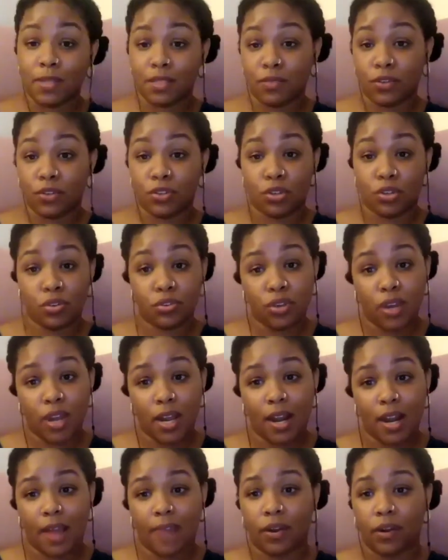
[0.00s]
for
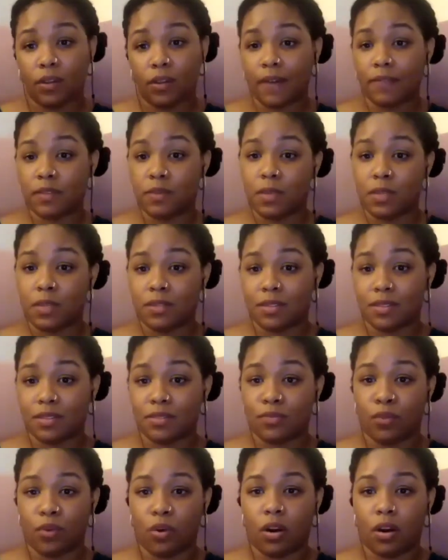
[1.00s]
children and there are a lot of spaces
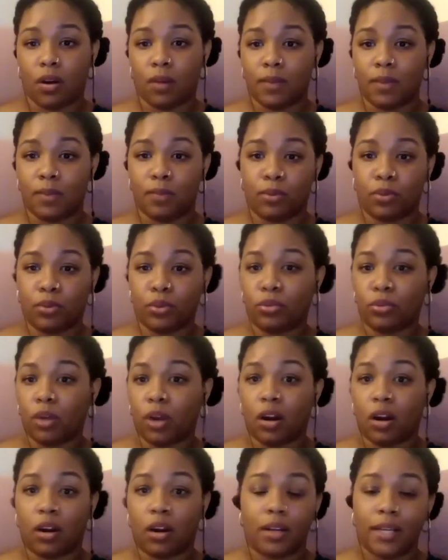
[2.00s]
for people who
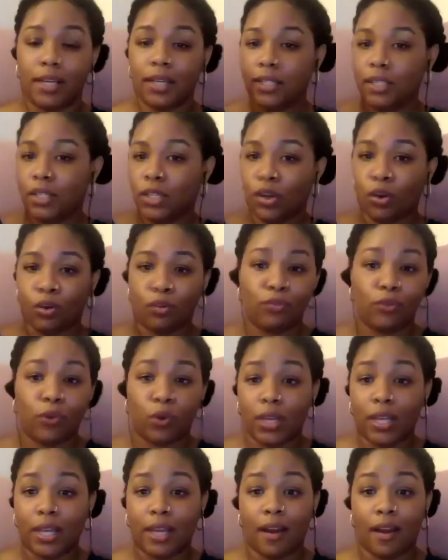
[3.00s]
are you know
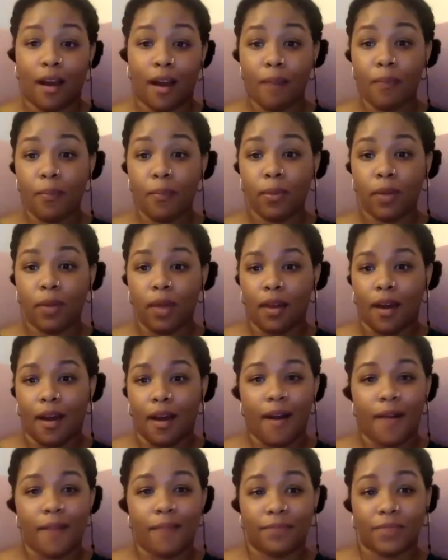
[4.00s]
40 and up
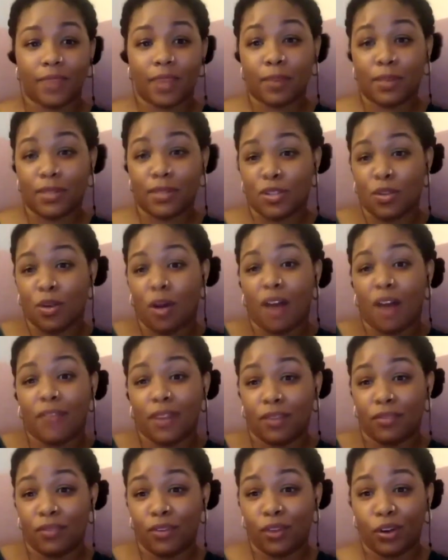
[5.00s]
um, but so often,
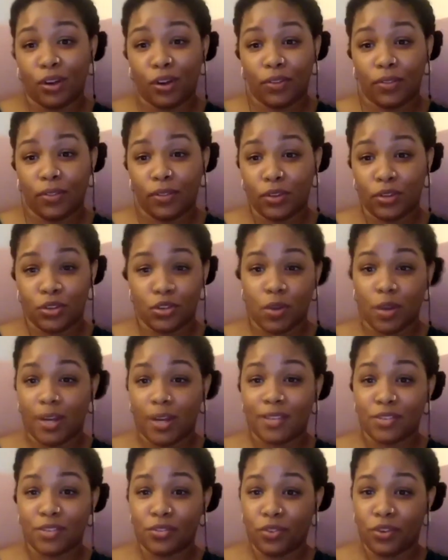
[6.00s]
if you're in your
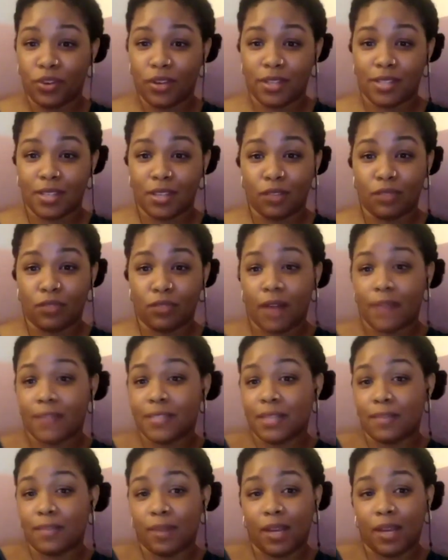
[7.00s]
20s or 30s and you've lost
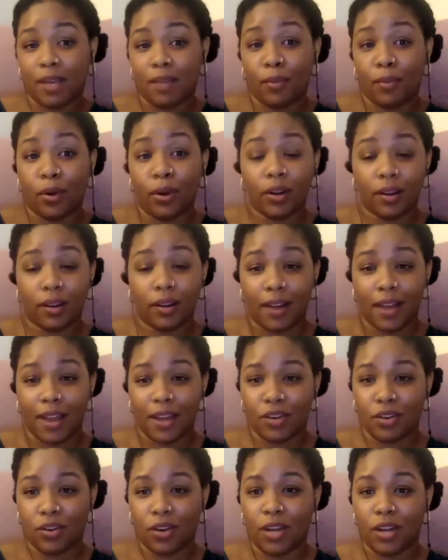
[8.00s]
somebody important
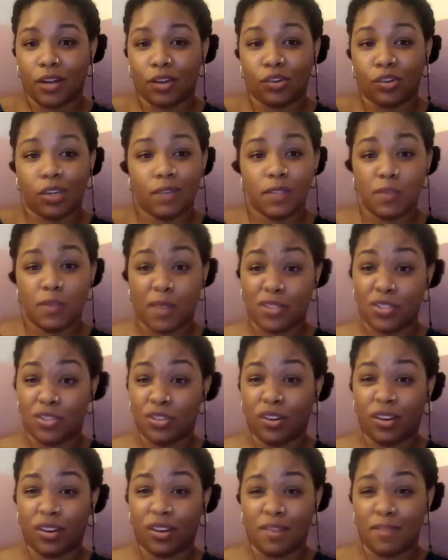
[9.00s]
and you're in a grief space, you're
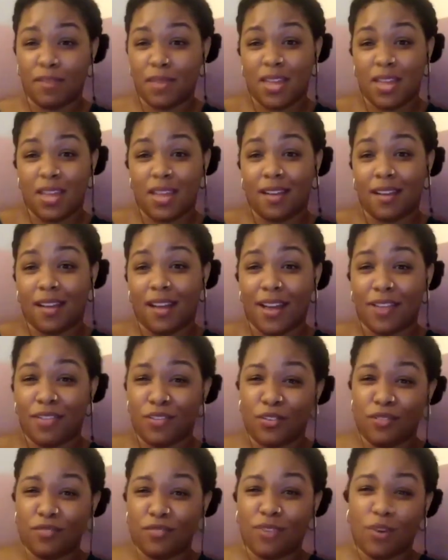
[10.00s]
going to be
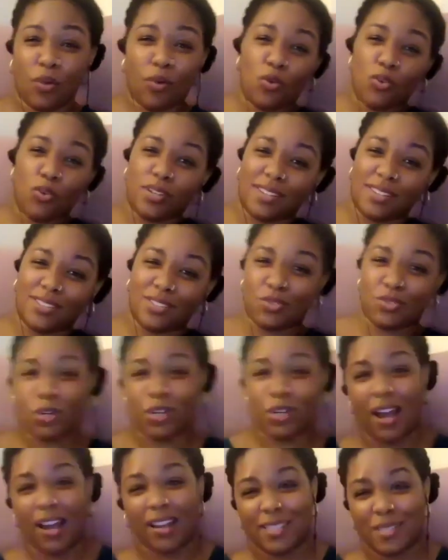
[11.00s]
either the oldest or
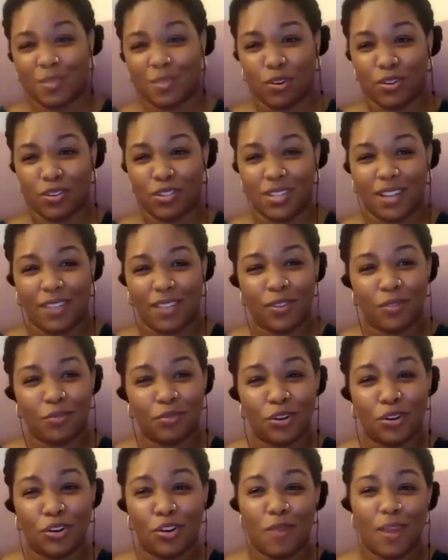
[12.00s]
youngest person in the
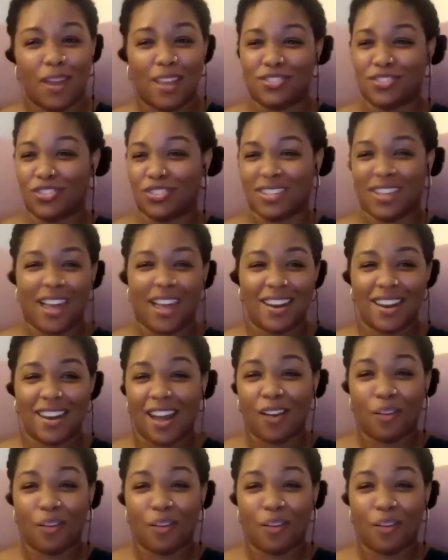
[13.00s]
room, and it's just mm kind of not